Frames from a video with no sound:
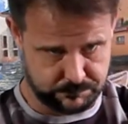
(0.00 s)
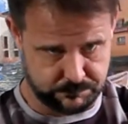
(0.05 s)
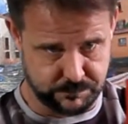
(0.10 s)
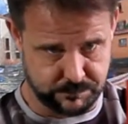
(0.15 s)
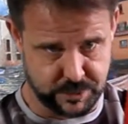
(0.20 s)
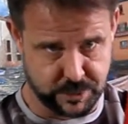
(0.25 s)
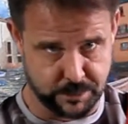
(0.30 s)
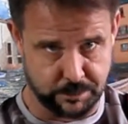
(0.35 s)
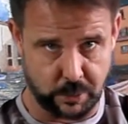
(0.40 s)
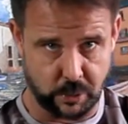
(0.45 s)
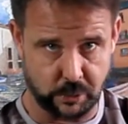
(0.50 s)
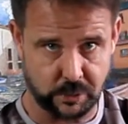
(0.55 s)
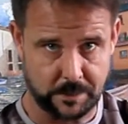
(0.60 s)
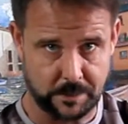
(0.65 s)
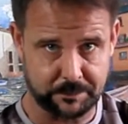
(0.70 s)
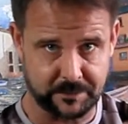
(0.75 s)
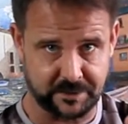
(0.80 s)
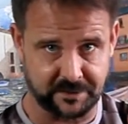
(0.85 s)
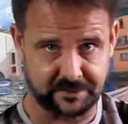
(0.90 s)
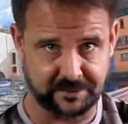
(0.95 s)
you pull
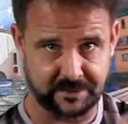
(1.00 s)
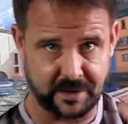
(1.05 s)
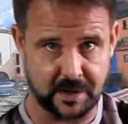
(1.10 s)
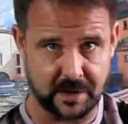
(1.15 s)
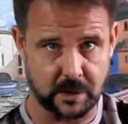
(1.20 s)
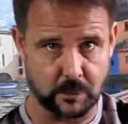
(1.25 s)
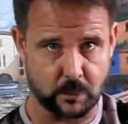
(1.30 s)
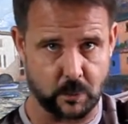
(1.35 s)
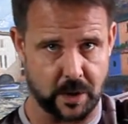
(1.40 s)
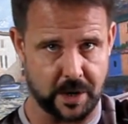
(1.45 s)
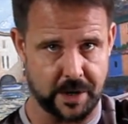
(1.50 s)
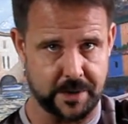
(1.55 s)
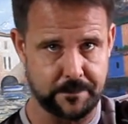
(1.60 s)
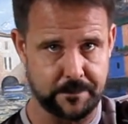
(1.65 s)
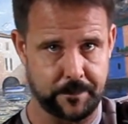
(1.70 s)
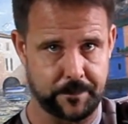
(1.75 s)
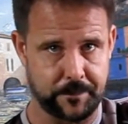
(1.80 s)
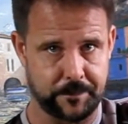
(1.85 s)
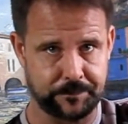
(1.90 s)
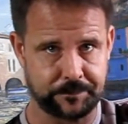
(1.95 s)
up the center one,
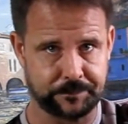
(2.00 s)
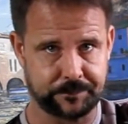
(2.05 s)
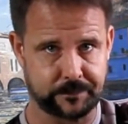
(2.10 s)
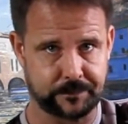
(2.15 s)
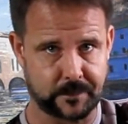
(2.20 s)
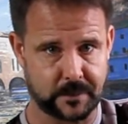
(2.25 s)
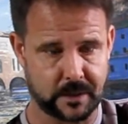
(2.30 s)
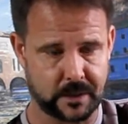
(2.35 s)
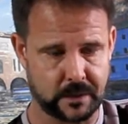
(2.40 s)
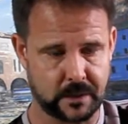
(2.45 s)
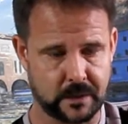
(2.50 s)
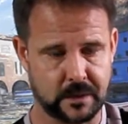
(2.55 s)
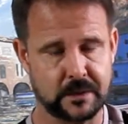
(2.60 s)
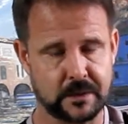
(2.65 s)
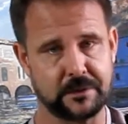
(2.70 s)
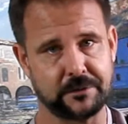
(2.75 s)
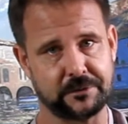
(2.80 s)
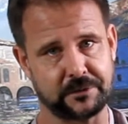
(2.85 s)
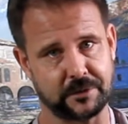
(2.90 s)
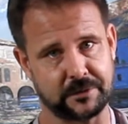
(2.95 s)

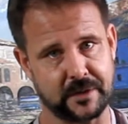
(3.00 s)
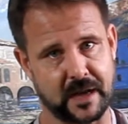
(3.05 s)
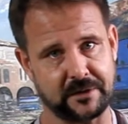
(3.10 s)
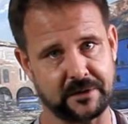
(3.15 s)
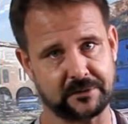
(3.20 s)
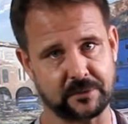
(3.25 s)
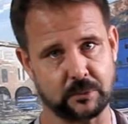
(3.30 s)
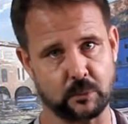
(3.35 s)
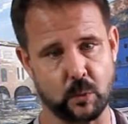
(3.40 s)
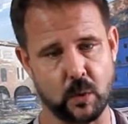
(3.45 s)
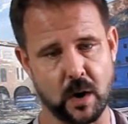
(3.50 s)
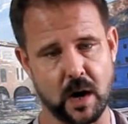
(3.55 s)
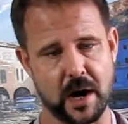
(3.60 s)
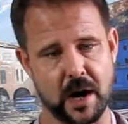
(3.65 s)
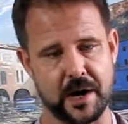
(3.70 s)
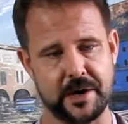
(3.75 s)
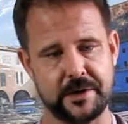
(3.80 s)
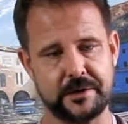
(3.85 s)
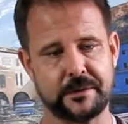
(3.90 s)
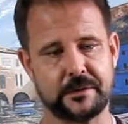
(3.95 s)
so that's
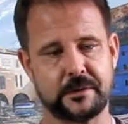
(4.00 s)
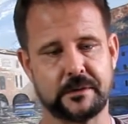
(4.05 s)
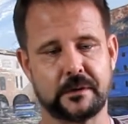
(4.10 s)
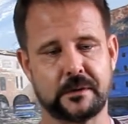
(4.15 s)
one,